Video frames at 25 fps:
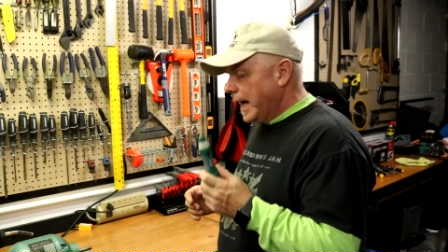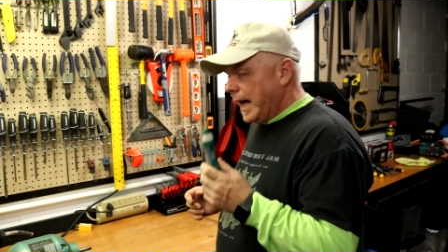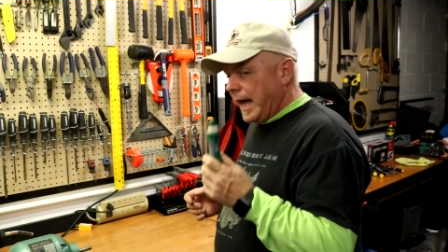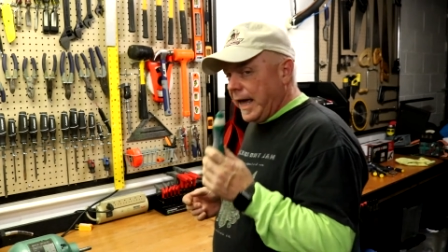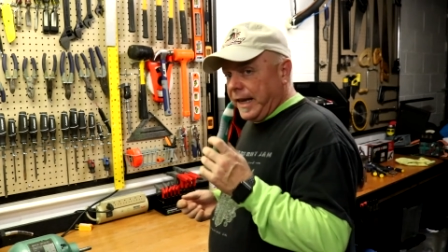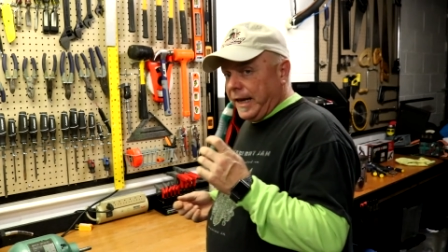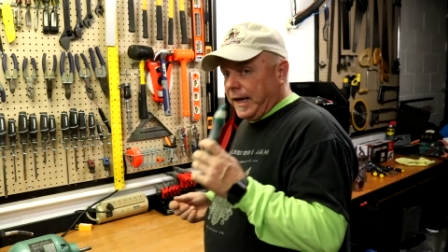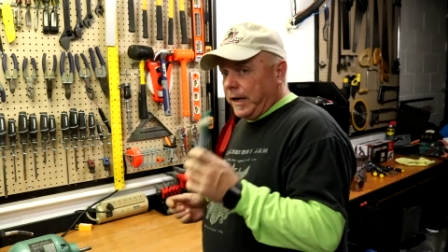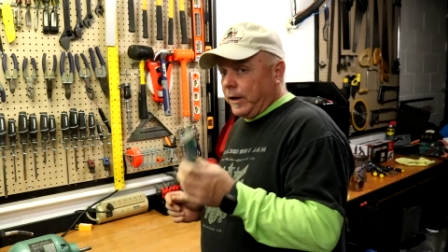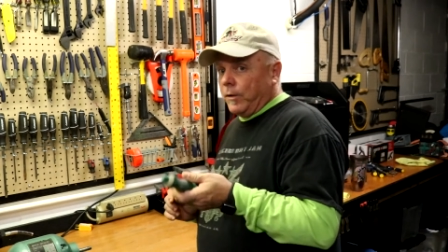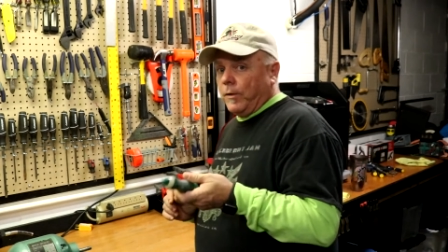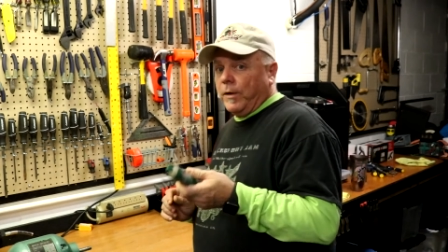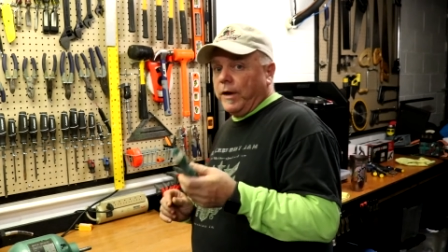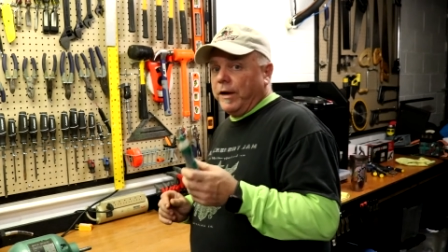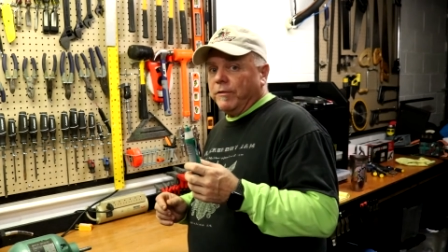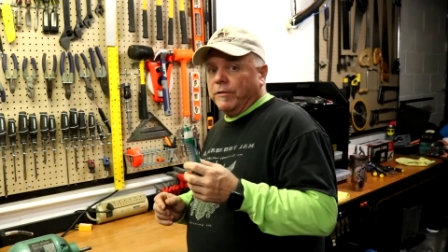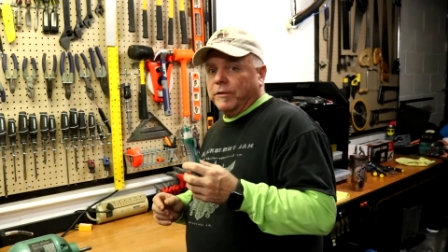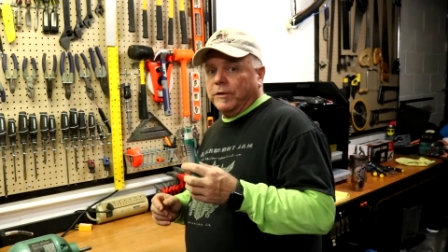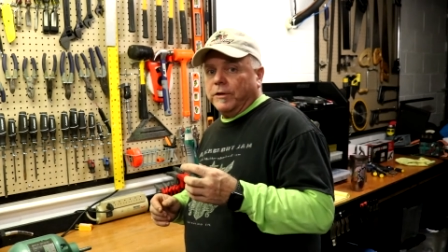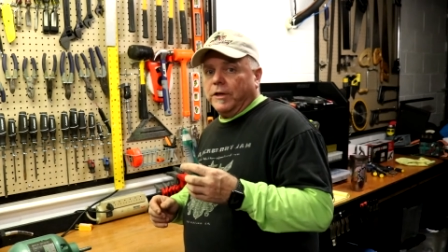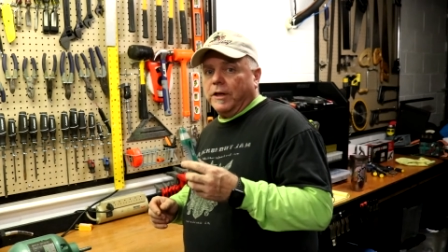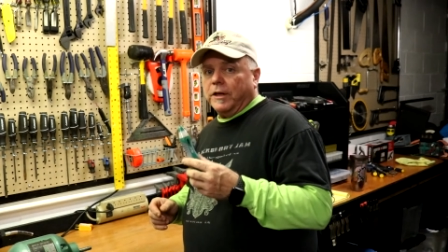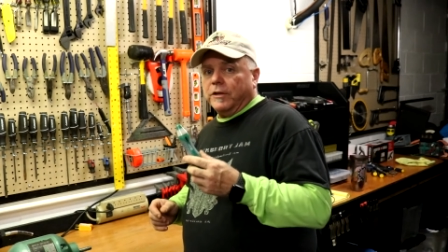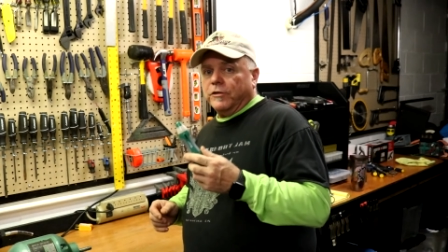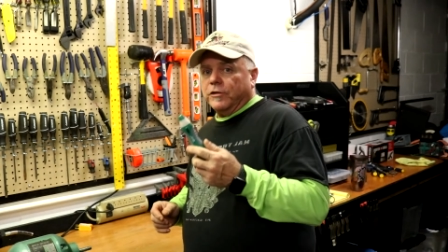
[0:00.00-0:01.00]
And I don't have
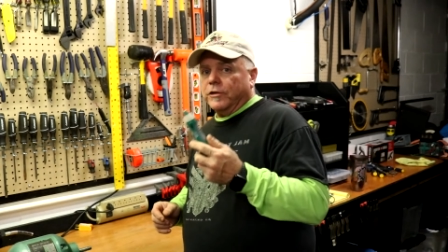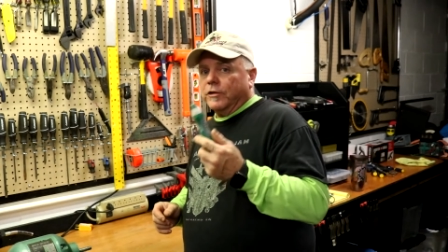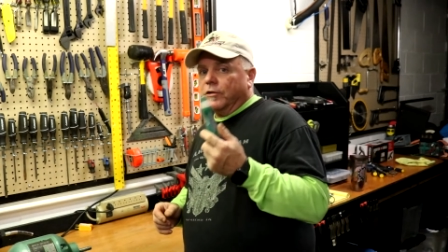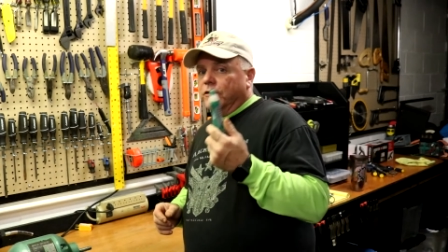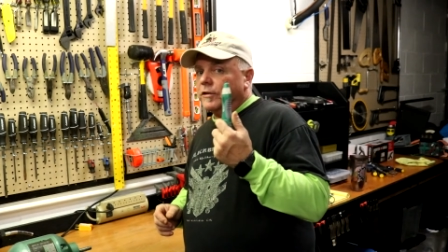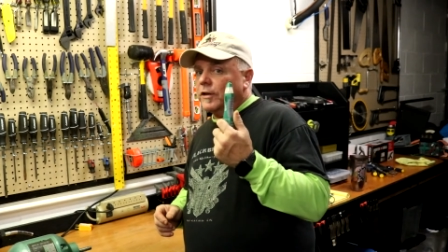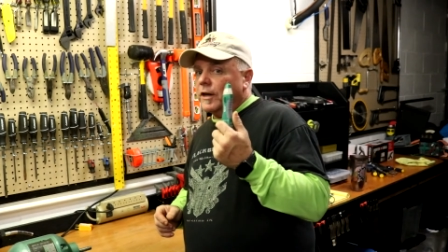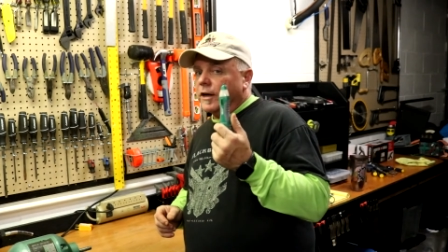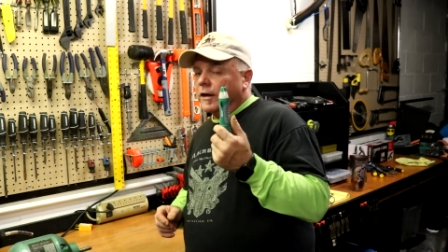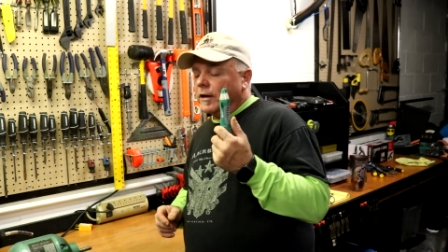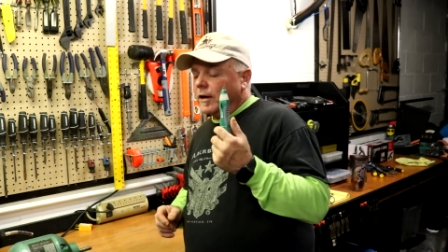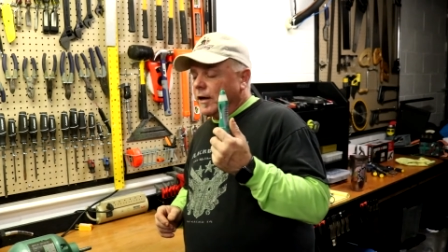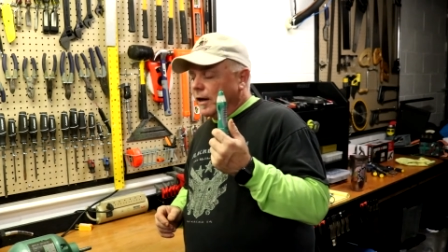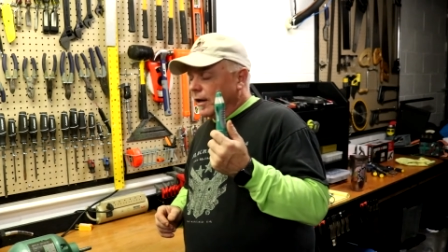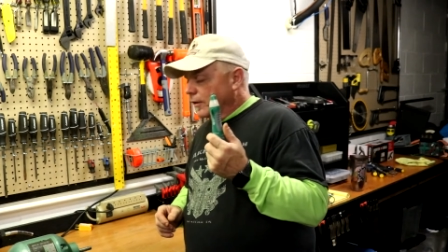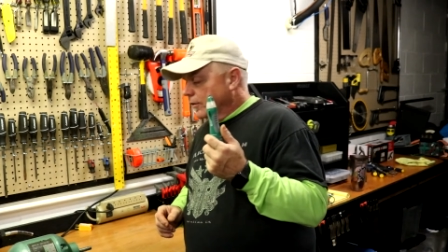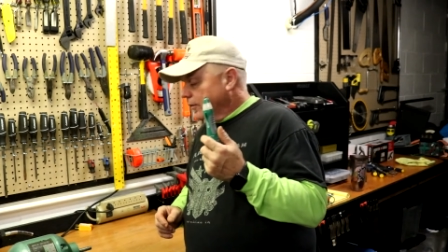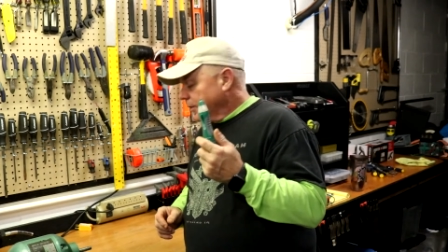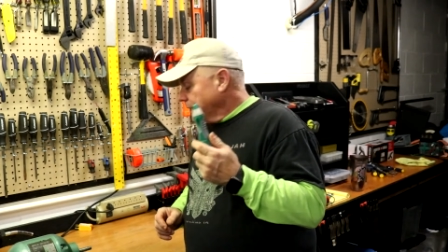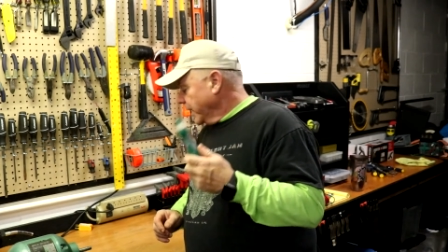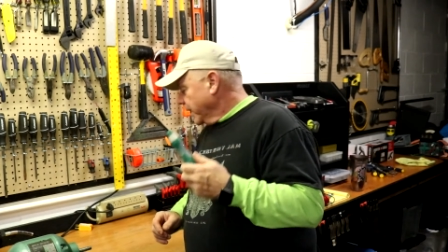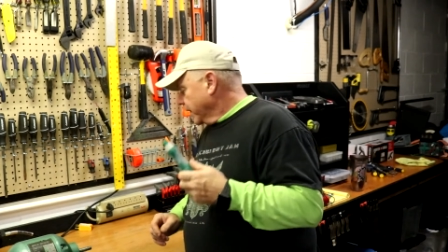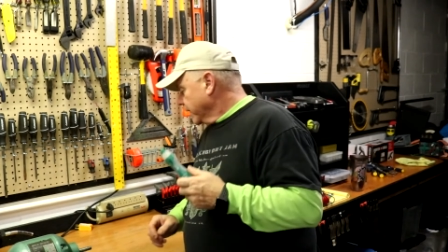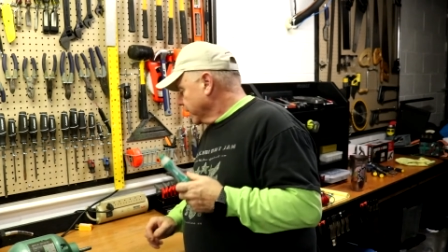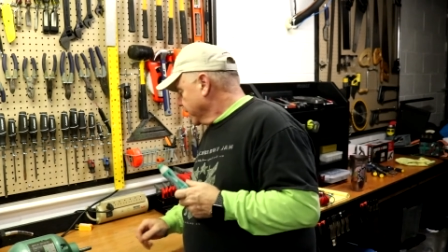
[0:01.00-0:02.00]
to touch it, it's
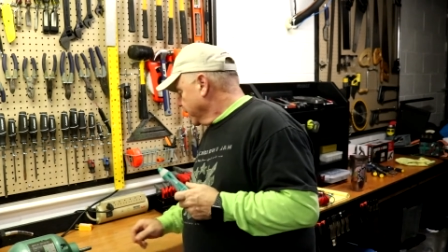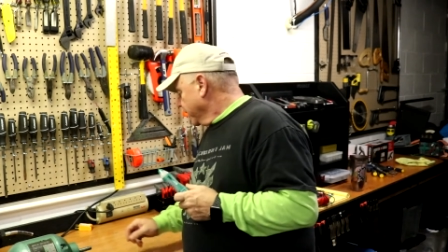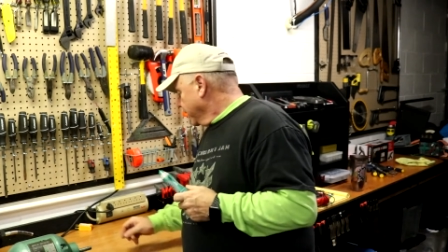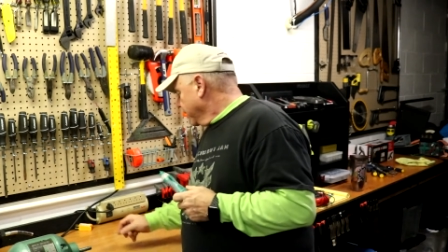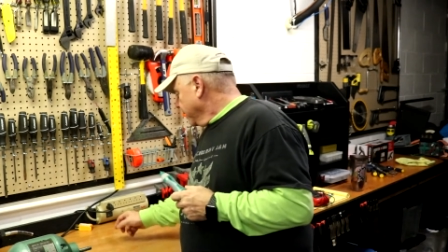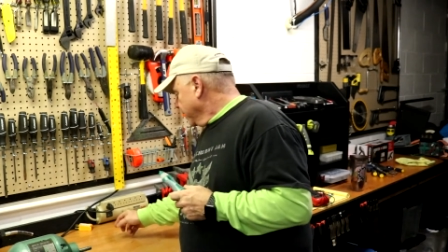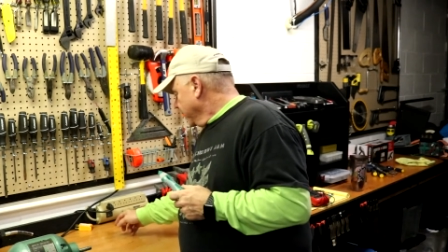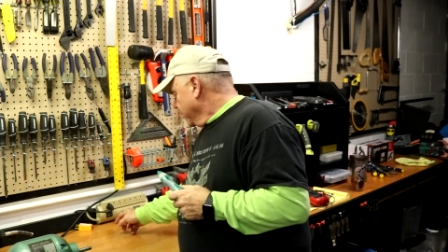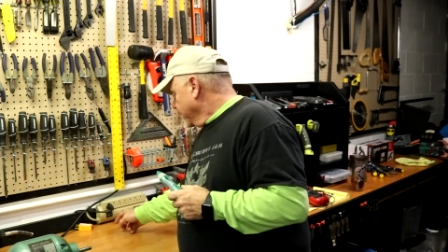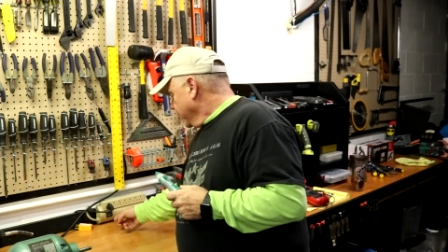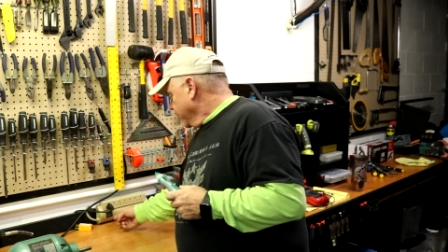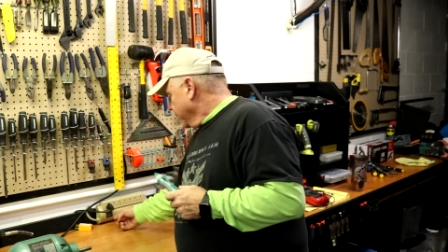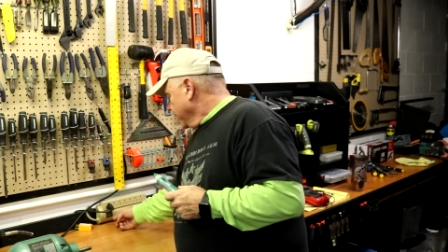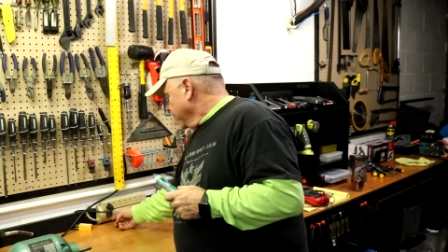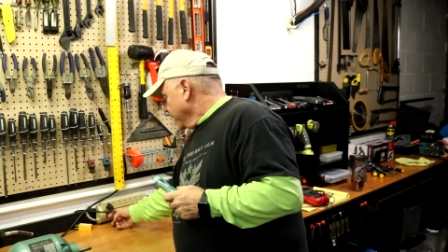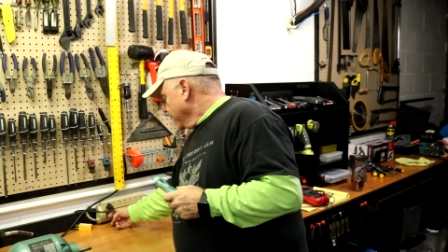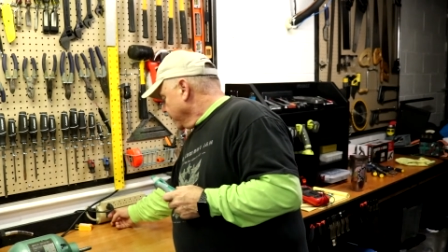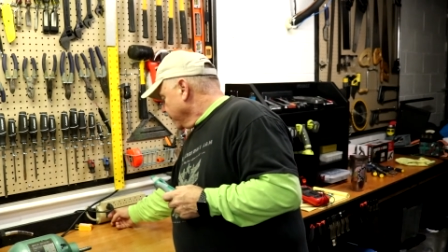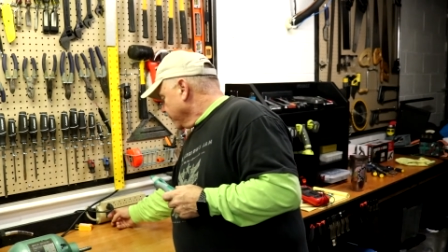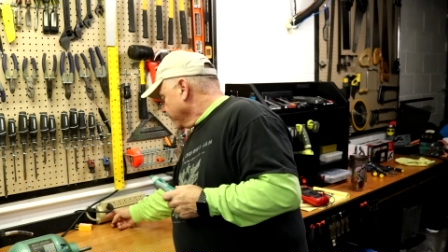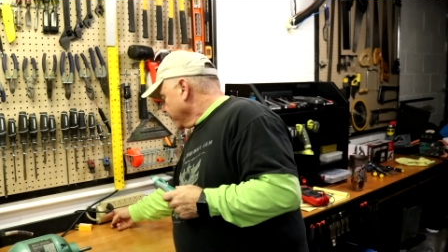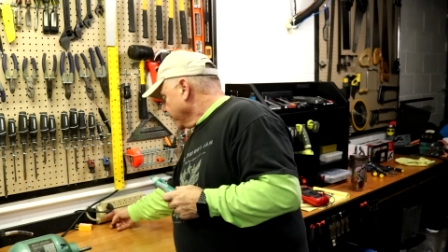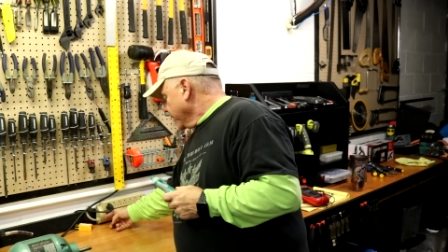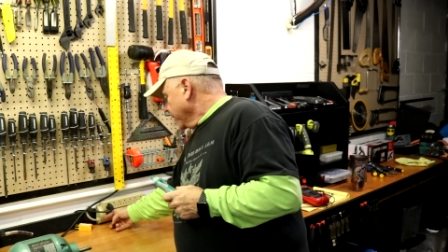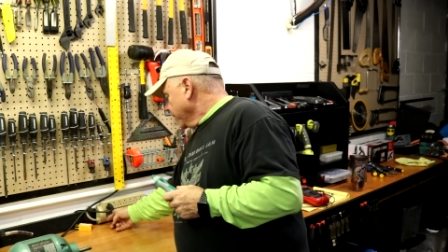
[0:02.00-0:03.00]
non-contact. Let's